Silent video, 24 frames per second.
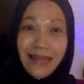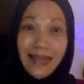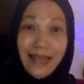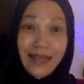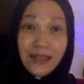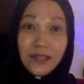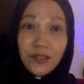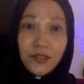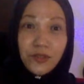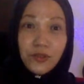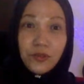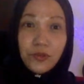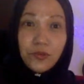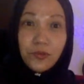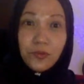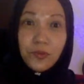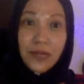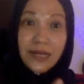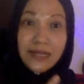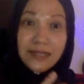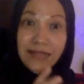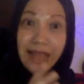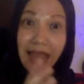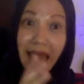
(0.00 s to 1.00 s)
tell you
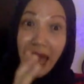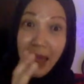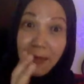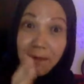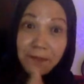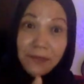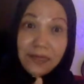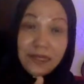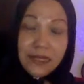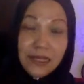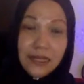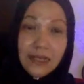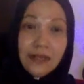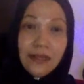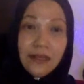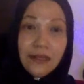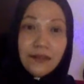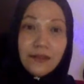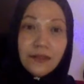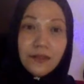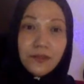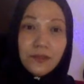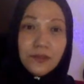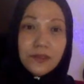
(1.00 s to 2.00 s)
what's happening
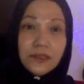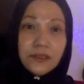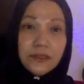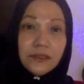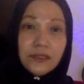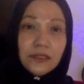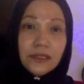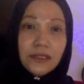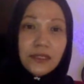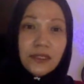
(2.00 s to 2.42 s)
in the world